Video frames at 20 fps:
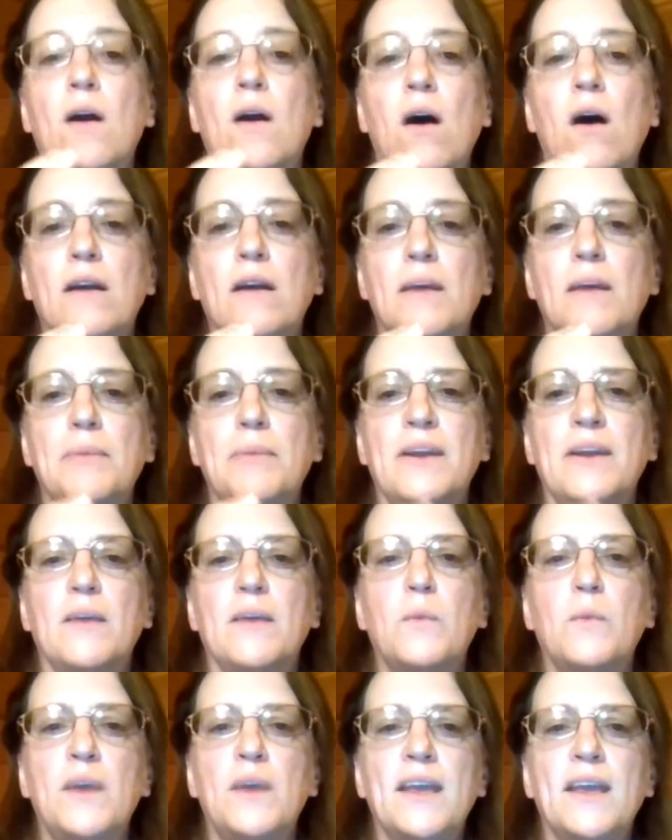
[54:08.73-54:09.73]
caught up in it.
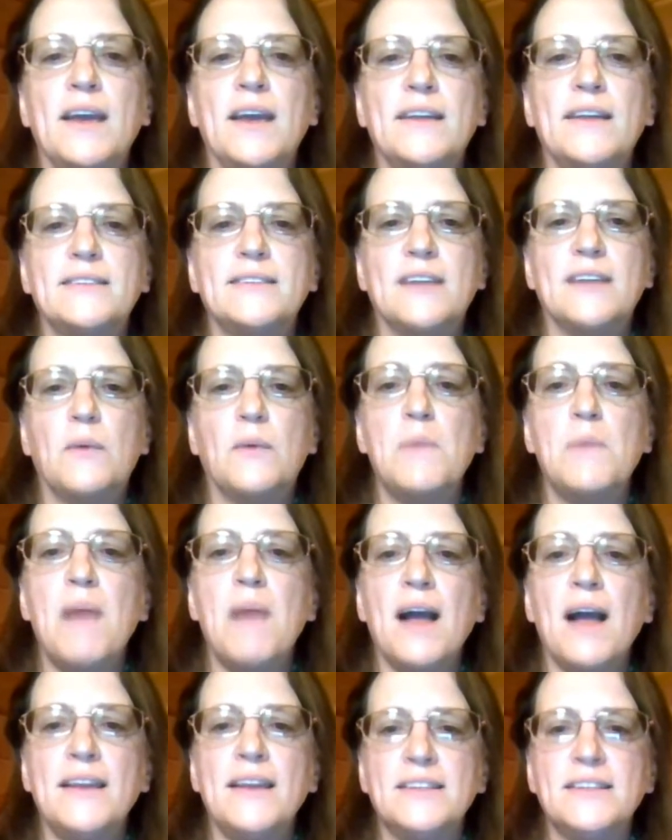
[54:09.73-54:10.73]
We
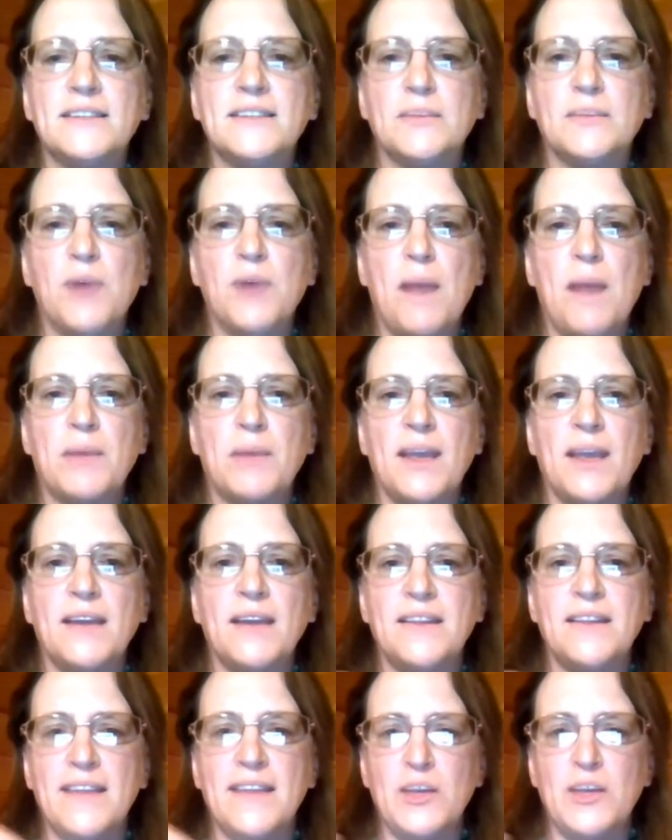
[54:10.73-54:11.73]
buy into the
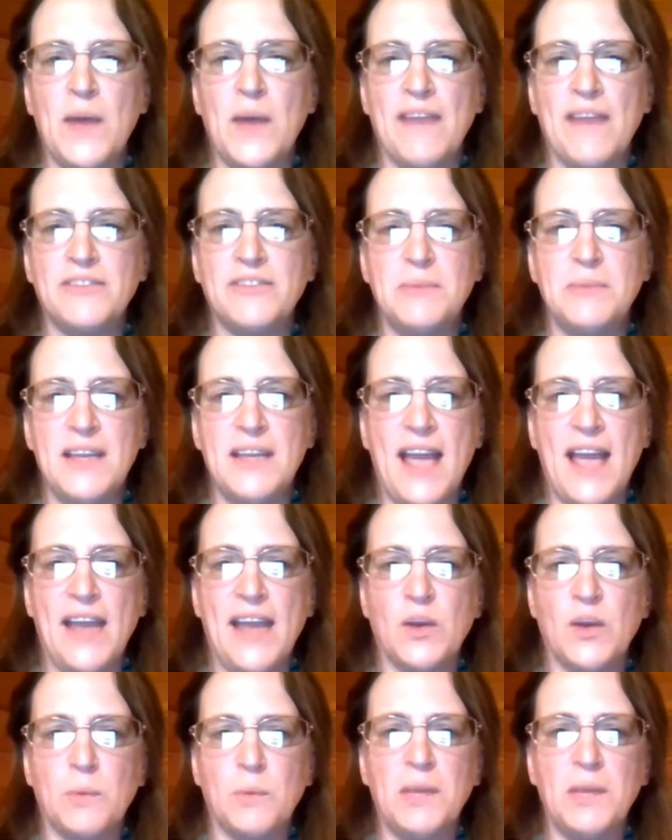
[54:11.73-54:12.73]
propaganda that you have to be
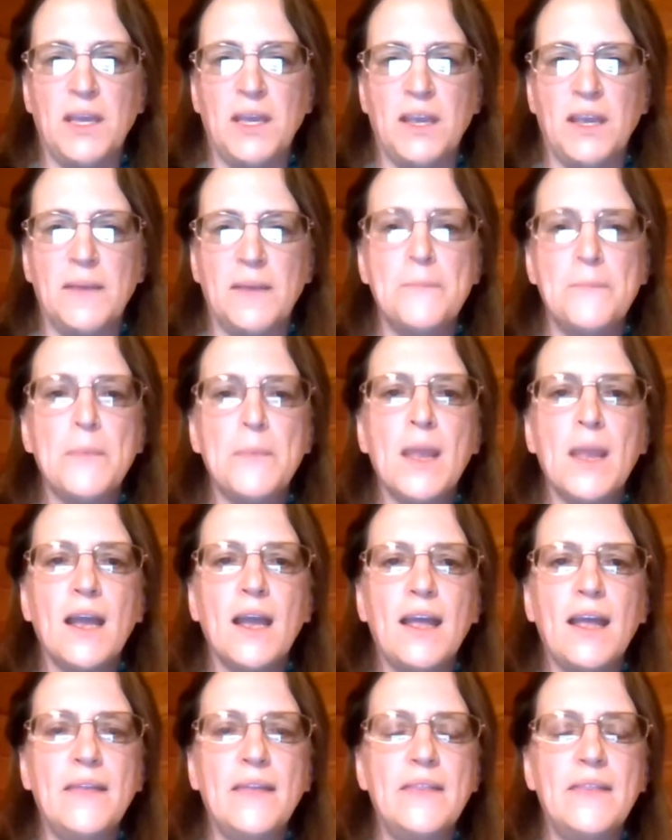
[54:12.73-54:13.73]
A or B,
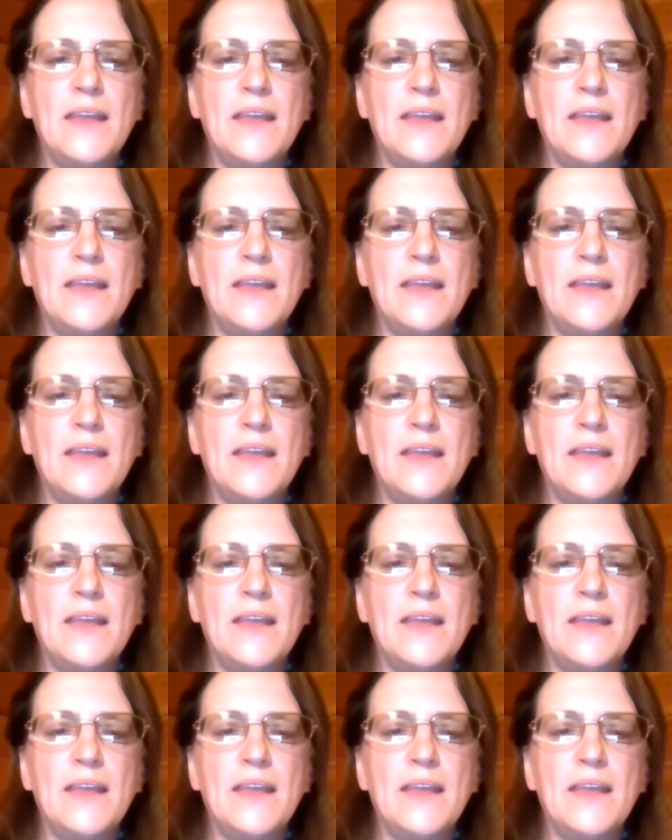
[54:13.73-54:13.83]
and right.